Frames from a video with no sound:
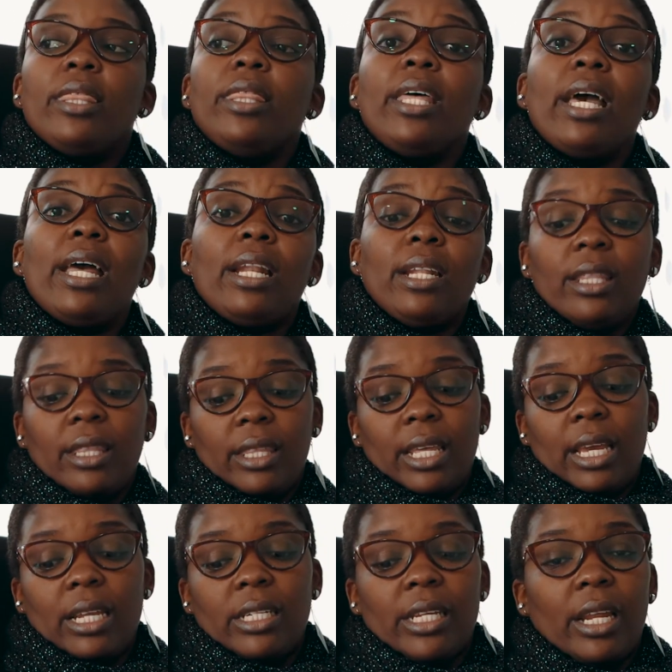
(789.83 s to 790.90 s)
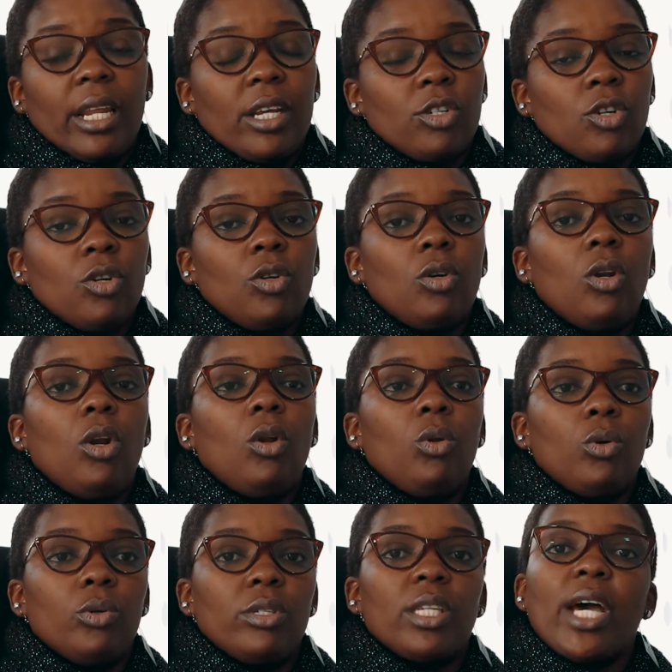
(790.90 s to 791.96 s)
Then the international
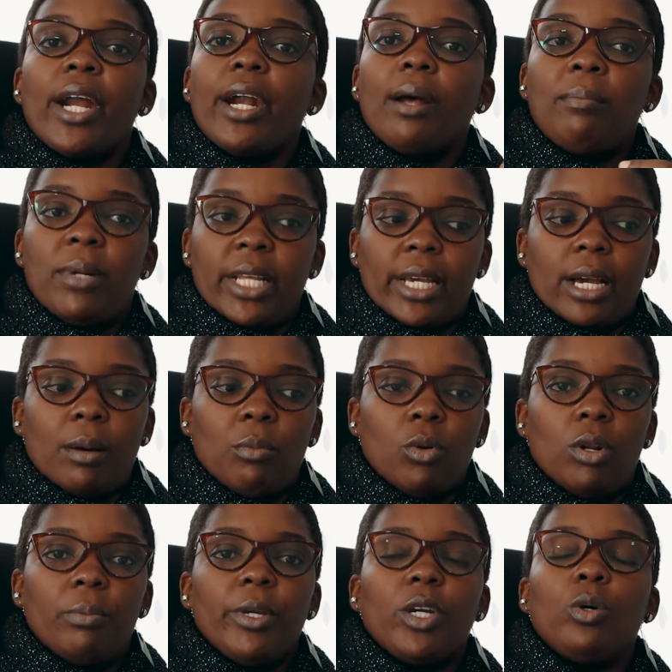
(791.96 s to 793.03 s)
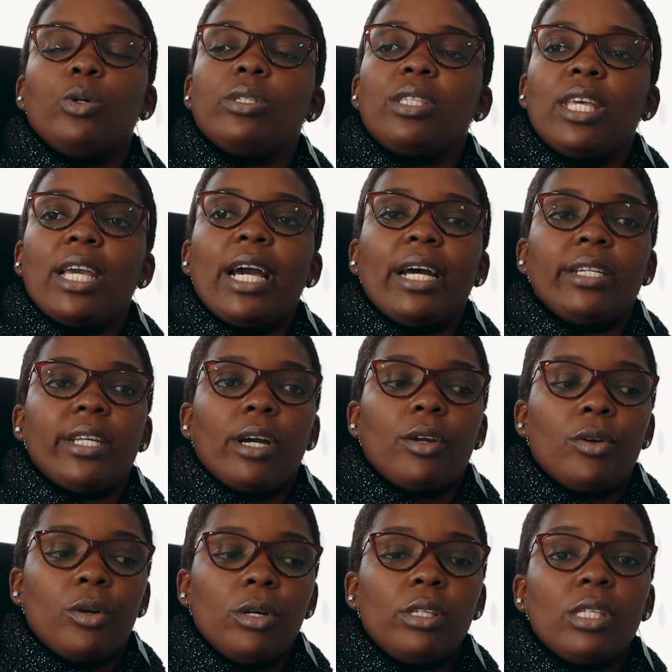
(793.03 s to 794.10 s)
laws are applicable because they cut
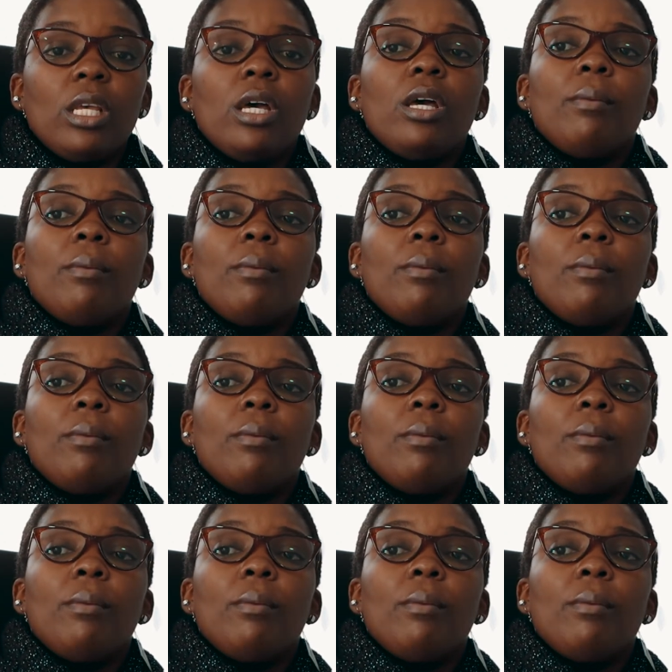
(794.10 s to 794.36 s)
across